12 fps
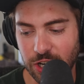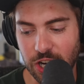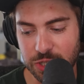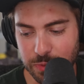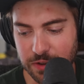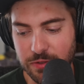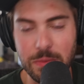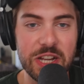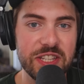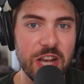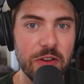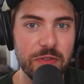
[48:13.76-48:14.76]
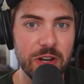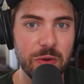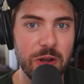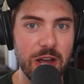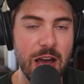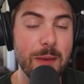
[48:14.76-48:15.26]
or I'll speak for myself
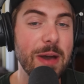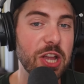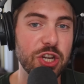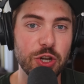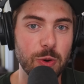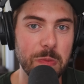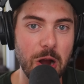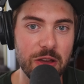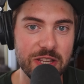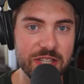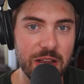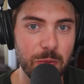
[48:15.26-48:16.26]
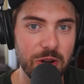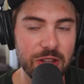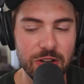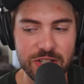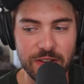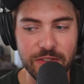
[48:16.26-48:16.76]
anyway. I imagine you were probably the same way
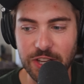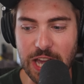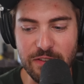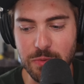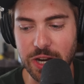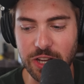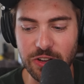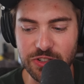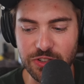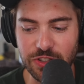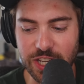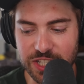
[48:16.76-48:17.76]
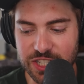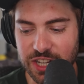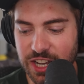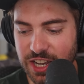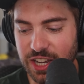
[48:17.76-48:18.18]
though, because I feel like everybody goes through this.